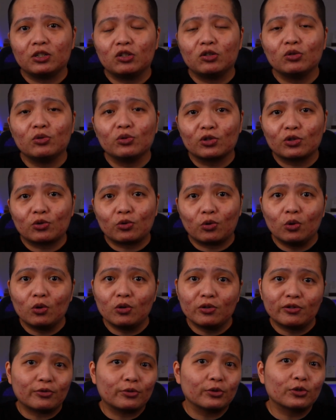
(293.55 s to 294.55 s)
to scroll
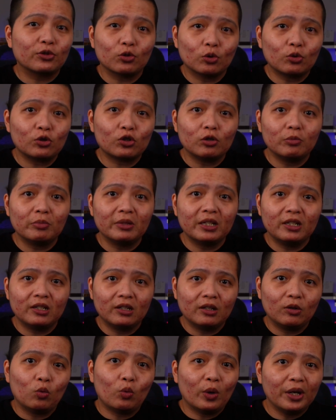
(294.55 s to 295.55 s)
through social
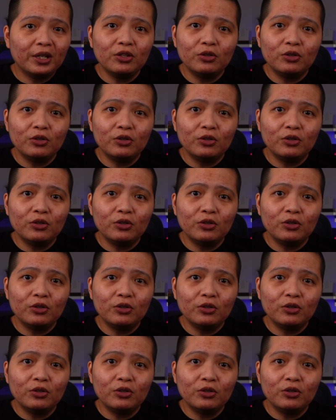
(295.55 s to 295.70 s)
media when